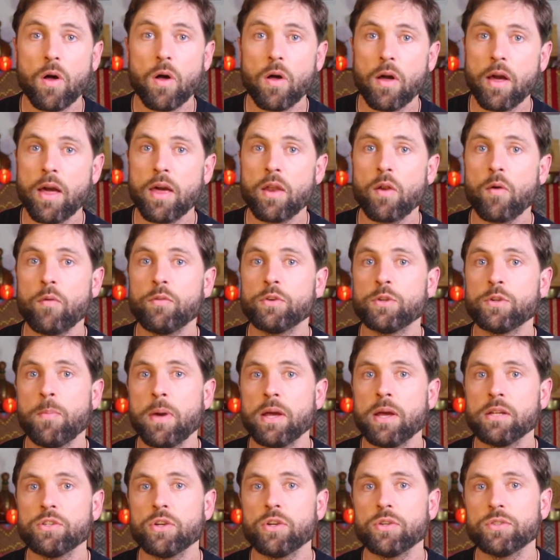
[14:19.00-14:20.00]
y'all head over to
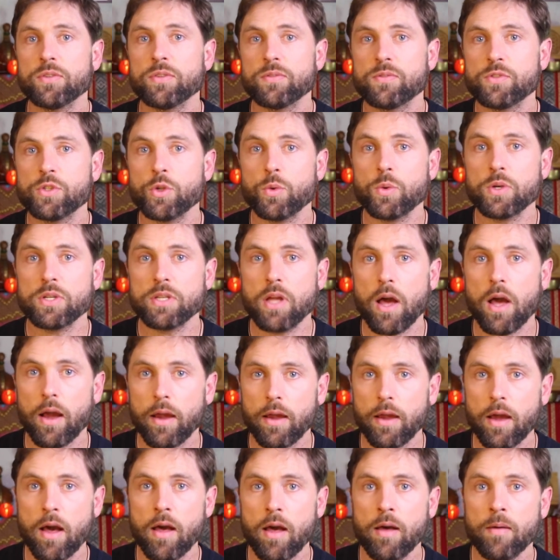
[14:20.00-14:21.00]
ben joseph stewart
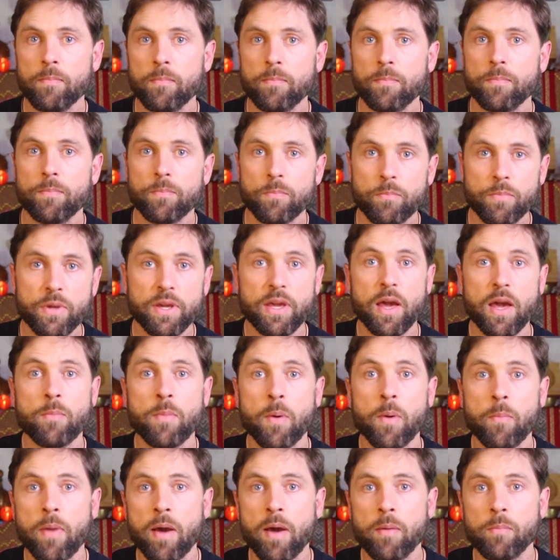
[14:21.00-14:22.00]
dot com,
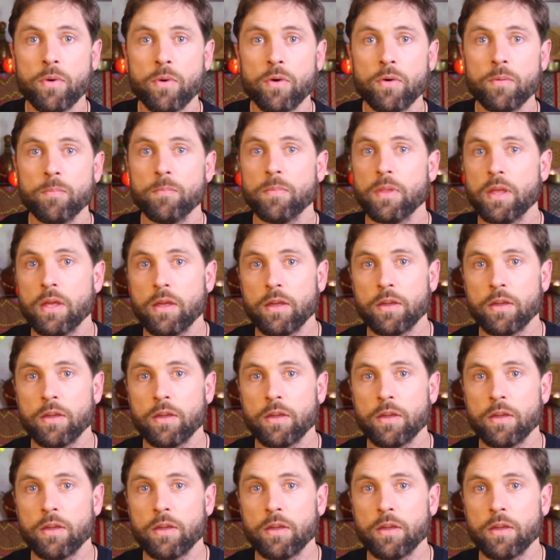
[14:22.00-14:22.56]
become a member.